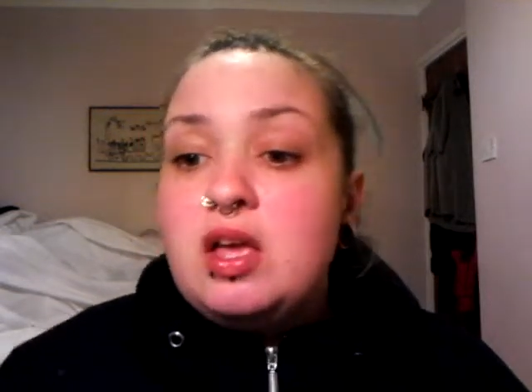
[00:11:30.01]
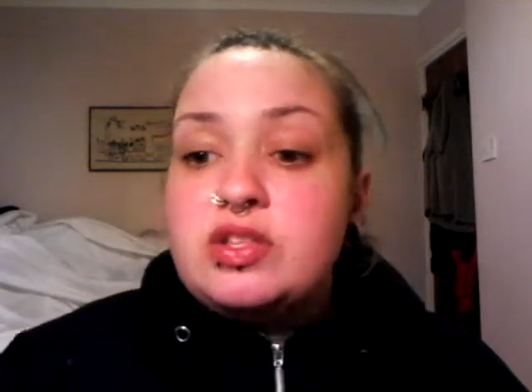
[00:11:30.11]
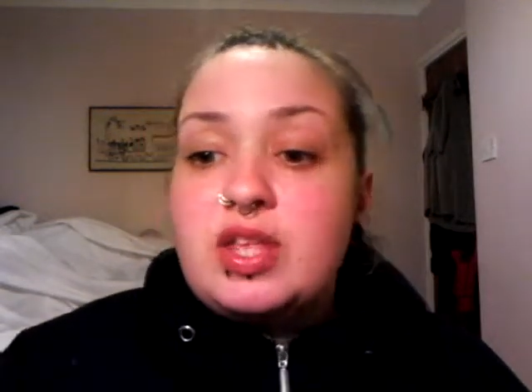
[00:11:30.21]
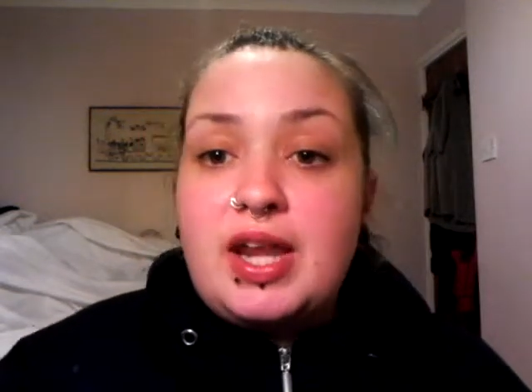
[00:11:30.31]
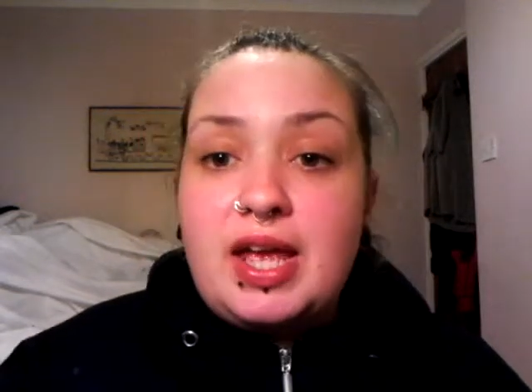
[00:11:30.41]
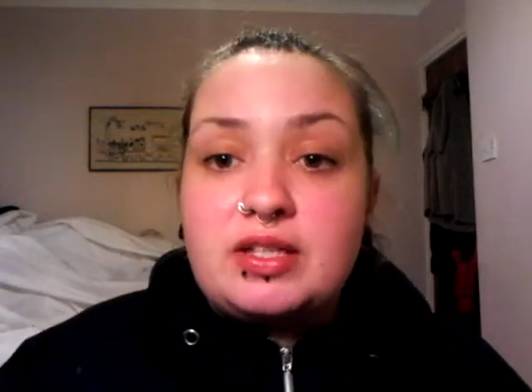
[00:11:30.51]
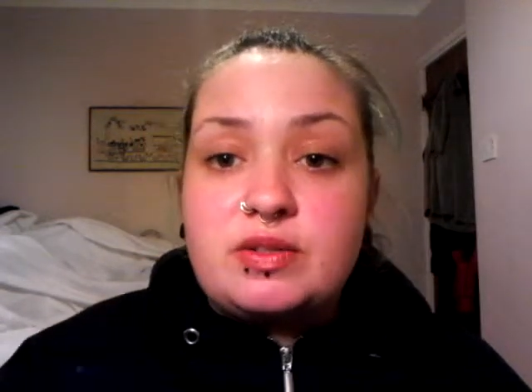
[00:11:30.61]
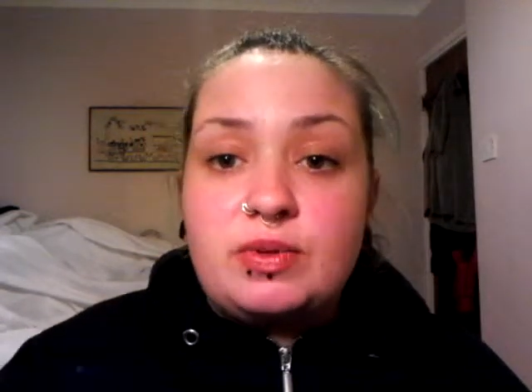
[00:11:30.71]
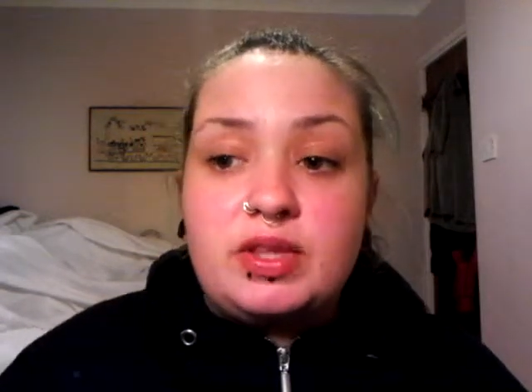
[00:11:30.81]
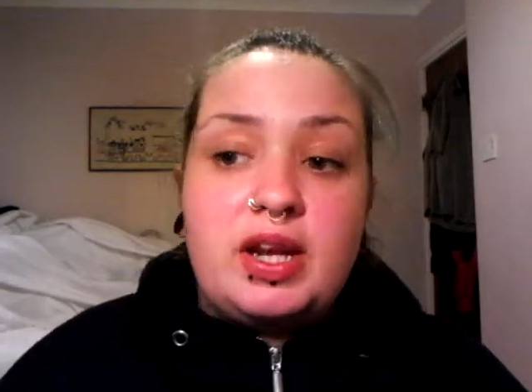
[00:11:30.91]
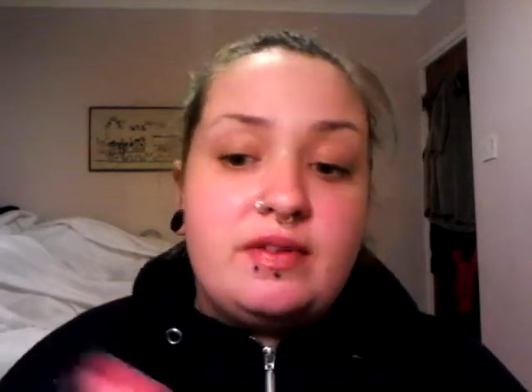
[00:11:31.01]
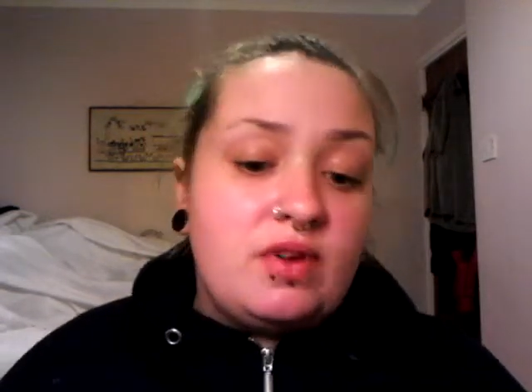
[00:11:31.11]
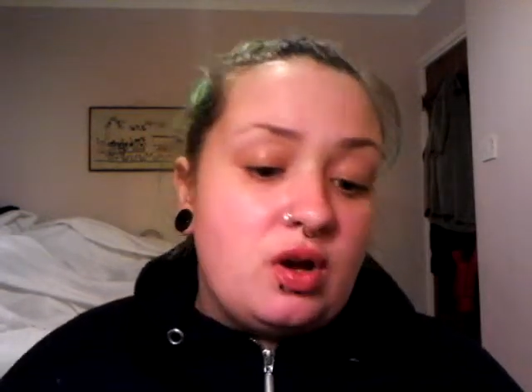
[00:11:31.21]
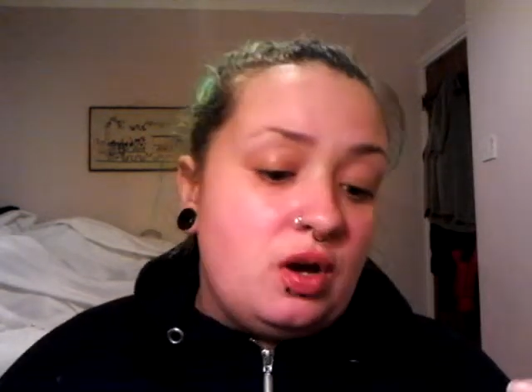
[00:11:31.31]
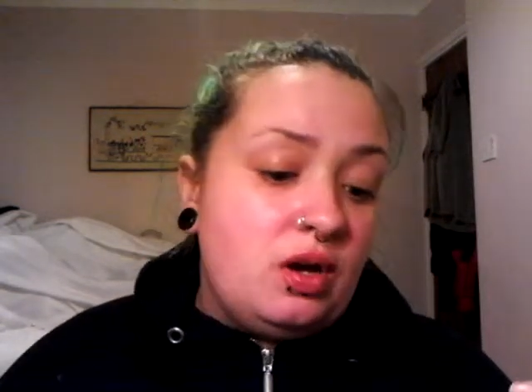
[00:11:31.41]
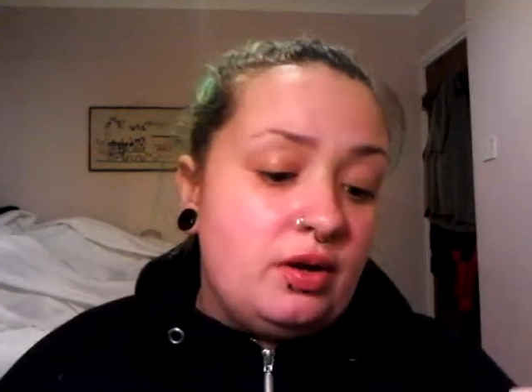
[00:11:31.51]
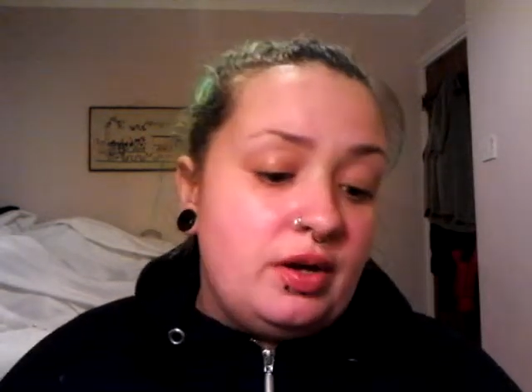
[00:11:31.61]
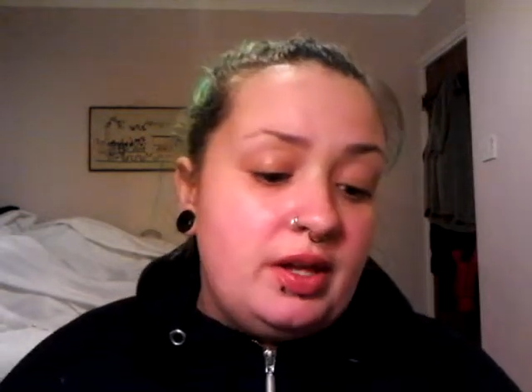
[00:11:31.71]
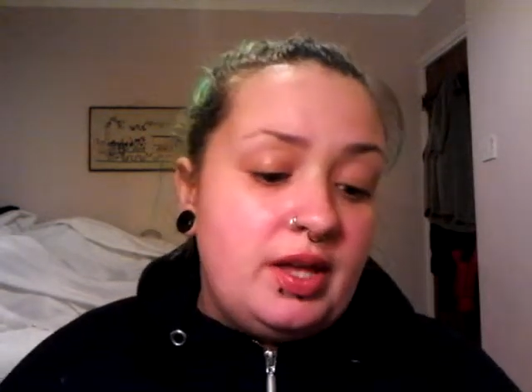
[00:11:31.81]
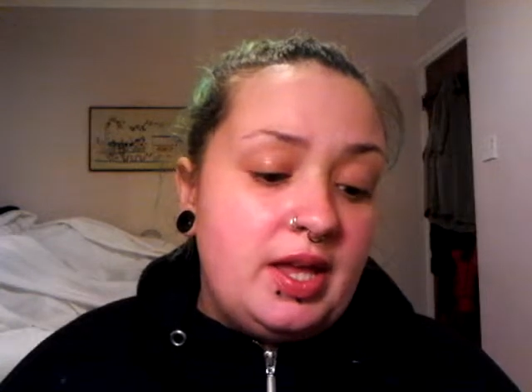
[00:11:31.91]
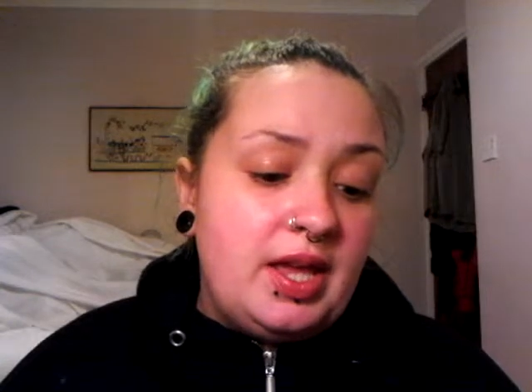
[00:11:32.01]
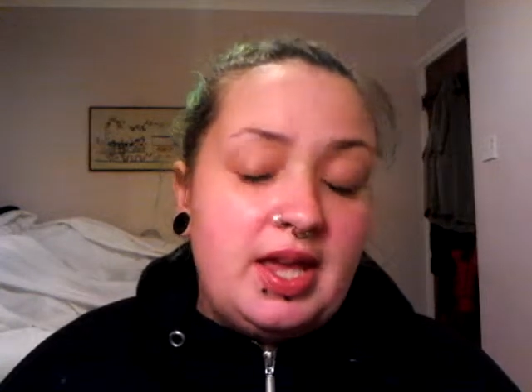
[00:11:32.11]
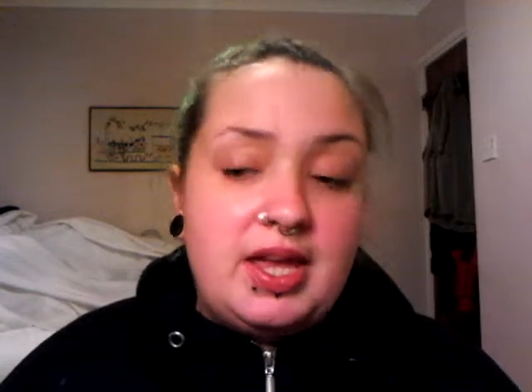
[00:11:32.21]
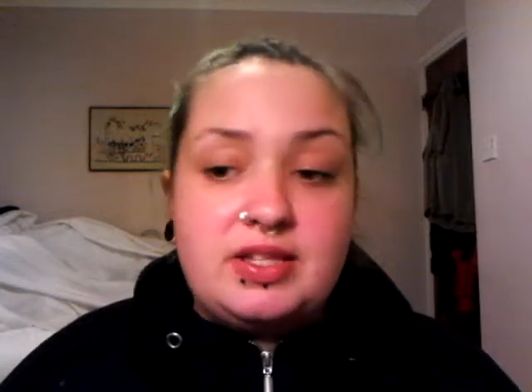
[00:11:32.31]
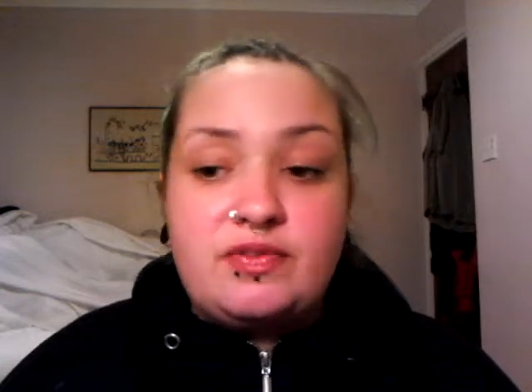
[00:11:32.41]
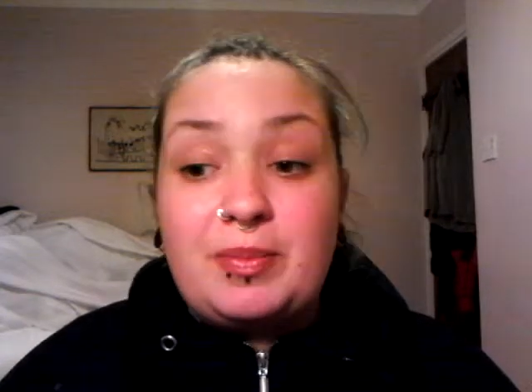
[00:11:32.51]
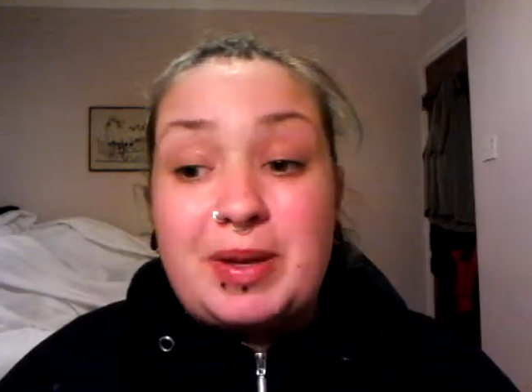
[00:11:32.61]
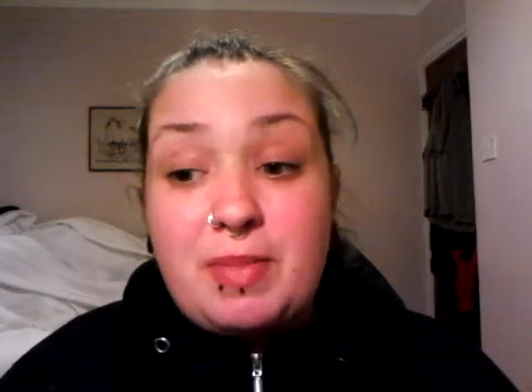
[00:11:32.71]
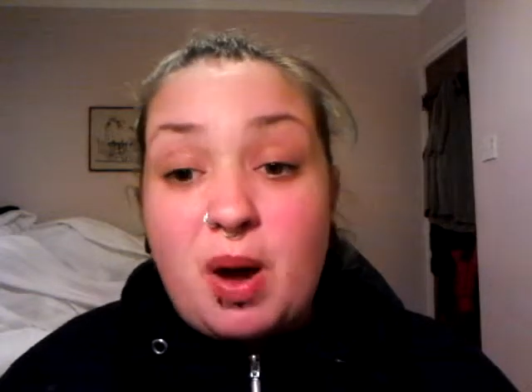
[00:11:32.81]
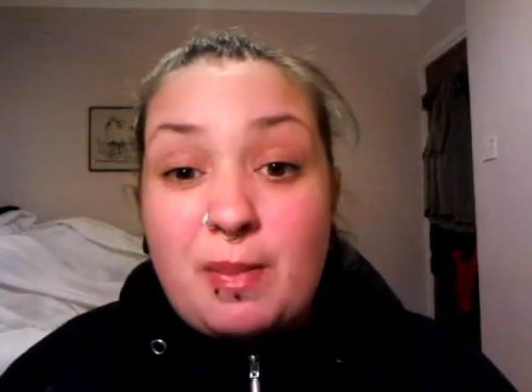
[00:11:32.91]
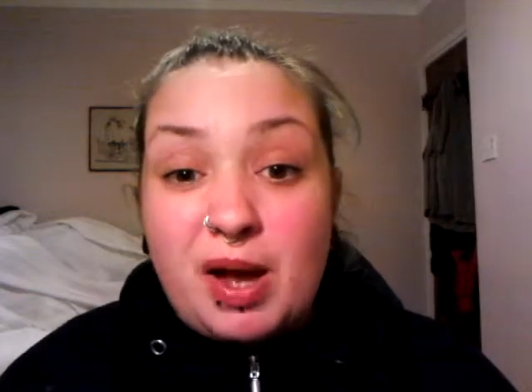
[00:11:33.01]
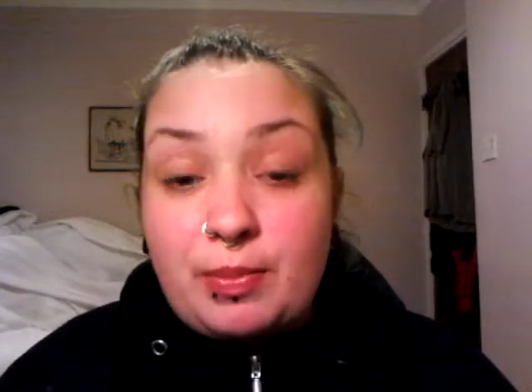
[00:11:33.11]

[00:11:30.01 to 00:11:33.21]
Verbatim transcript: So the next one that I've got is for my mum.